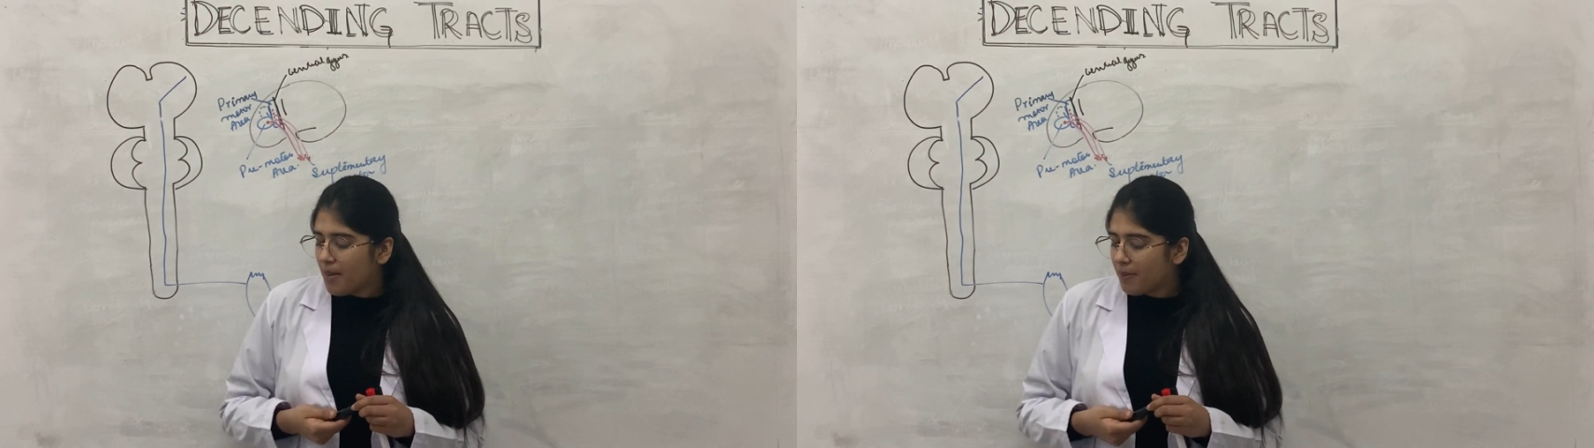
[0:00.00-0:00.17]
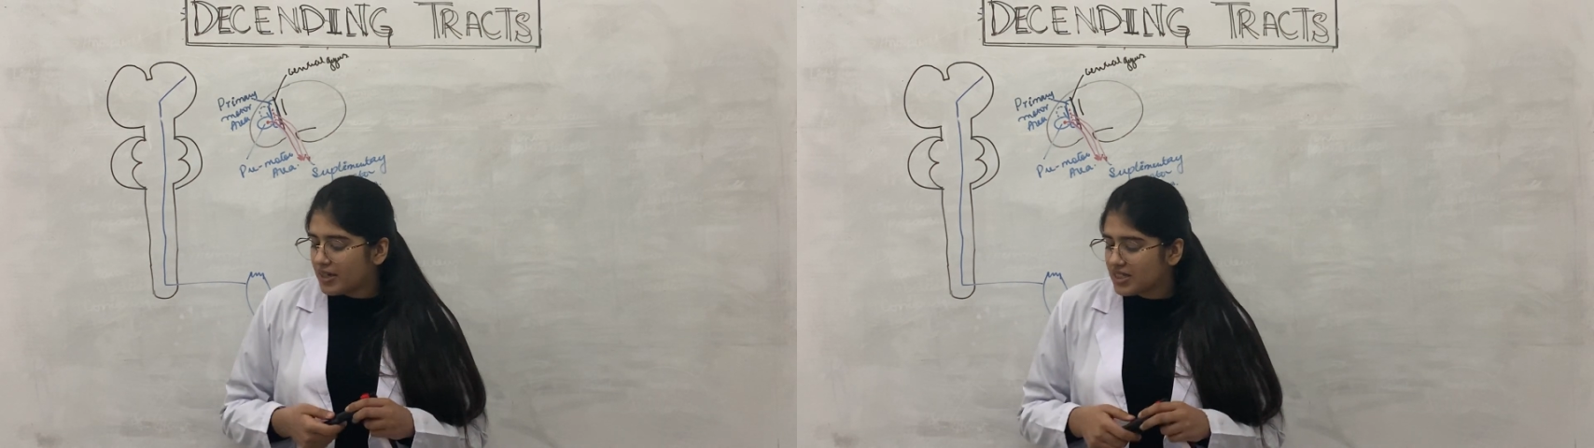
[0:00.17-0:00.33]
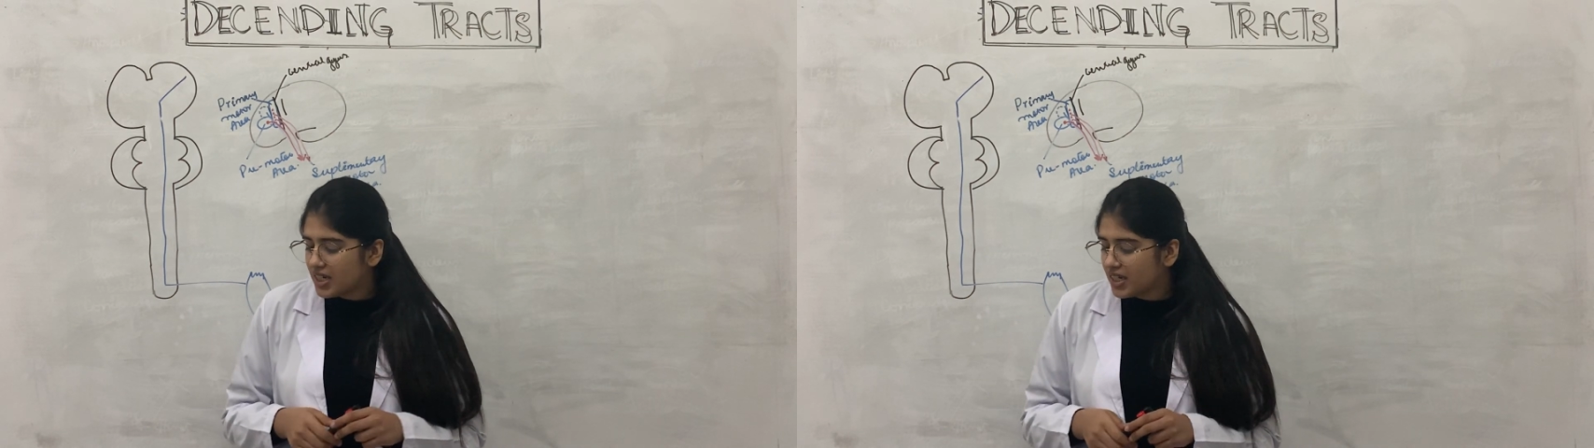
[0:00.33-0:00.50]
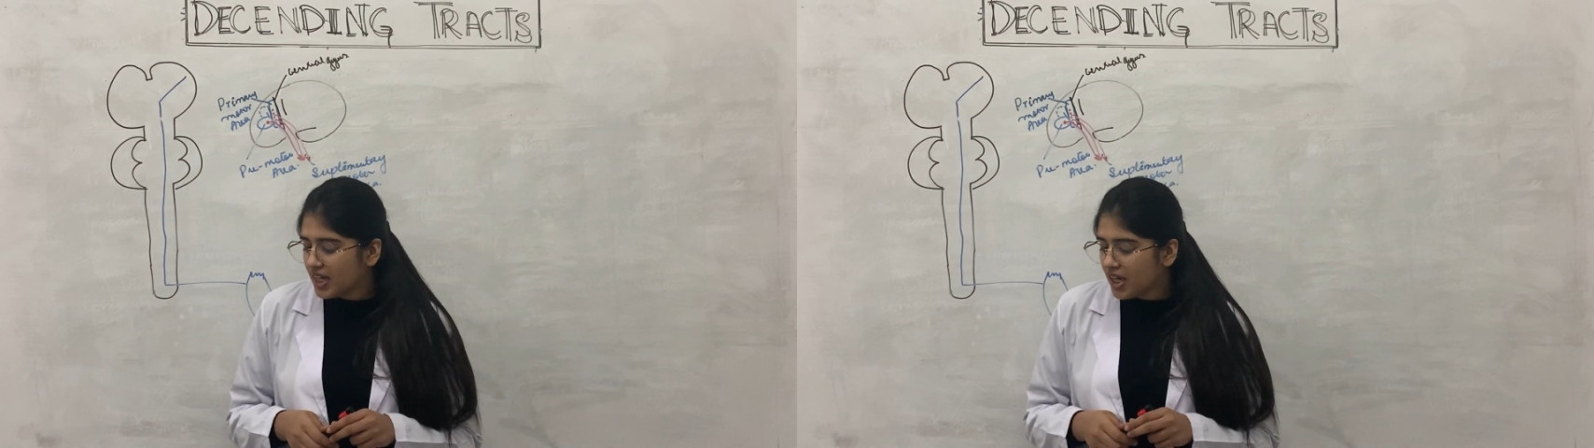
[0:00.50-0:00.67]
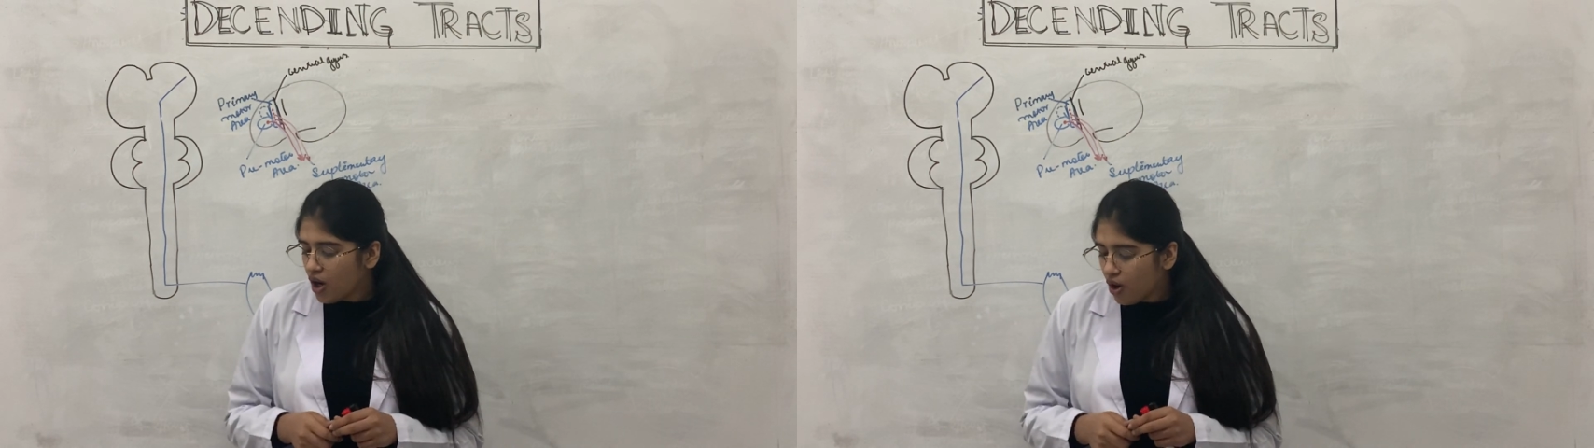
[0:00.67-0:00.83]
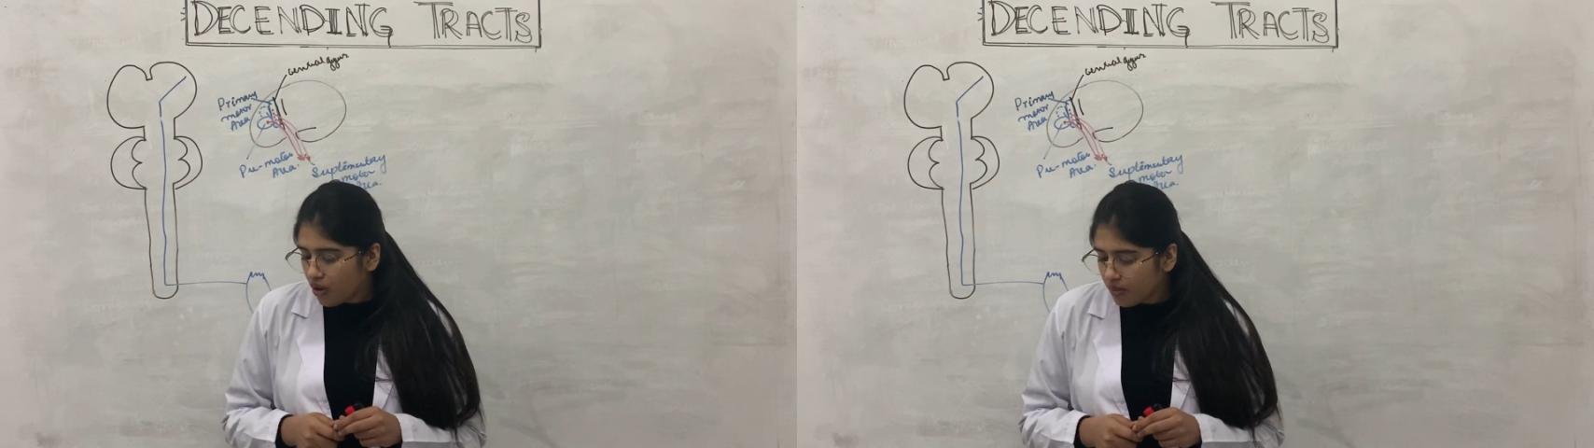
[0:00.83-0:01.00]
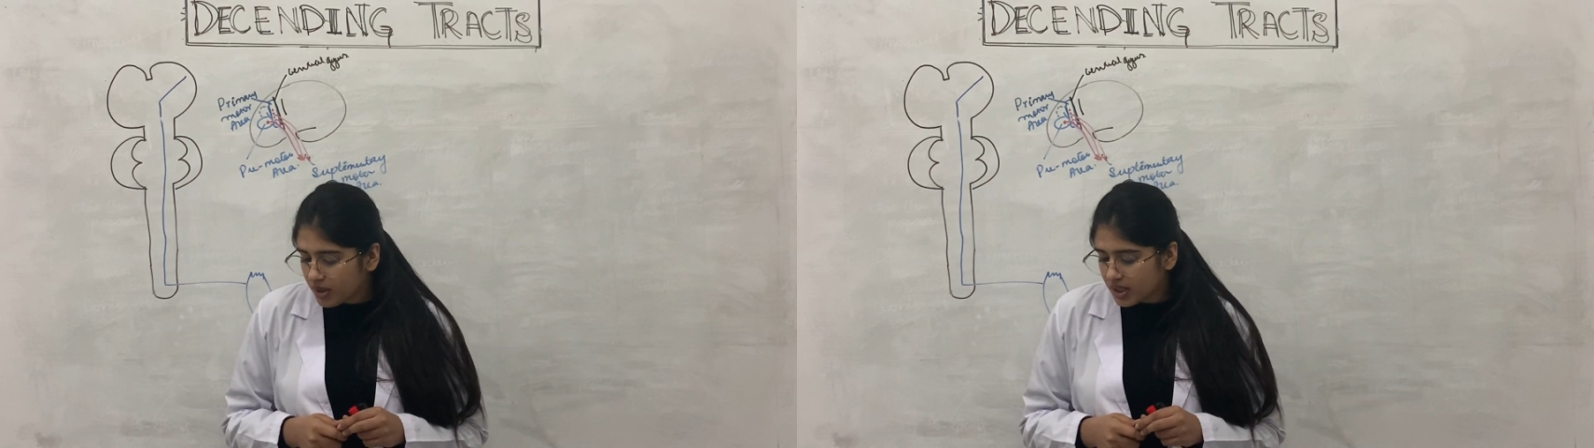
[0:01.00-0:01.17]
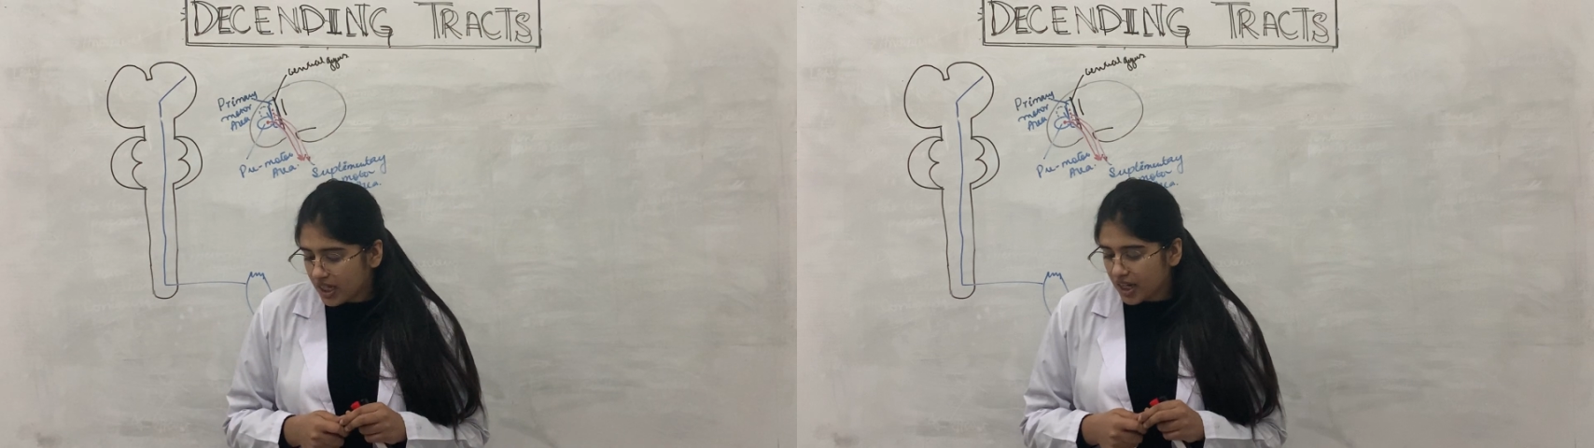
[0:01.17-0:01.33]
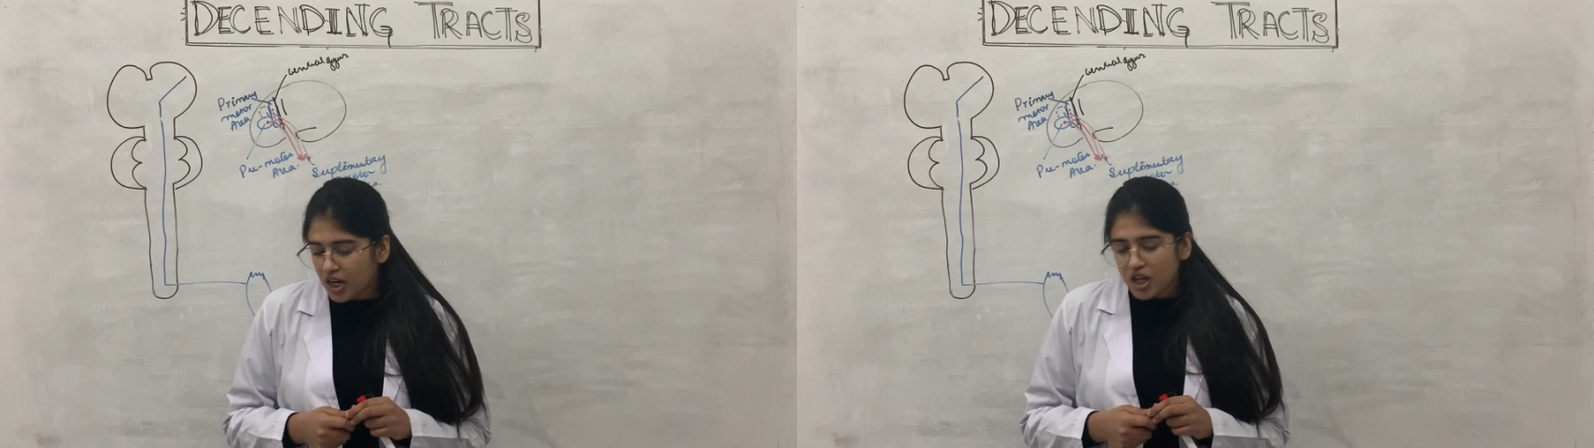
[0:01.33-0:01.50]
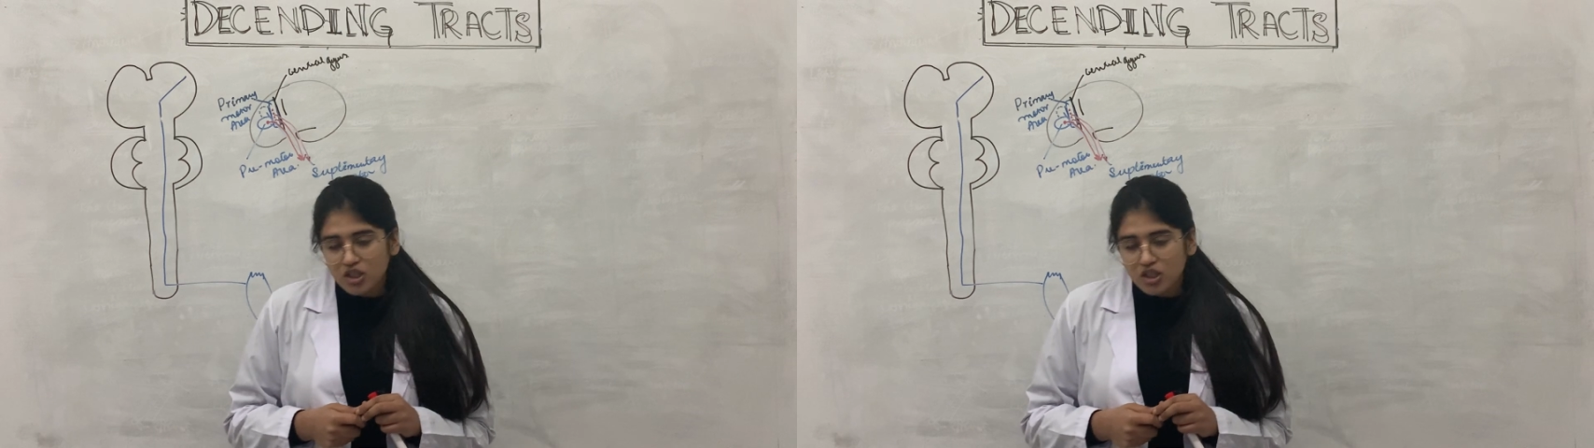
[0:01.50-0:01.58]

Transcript: presenting over there.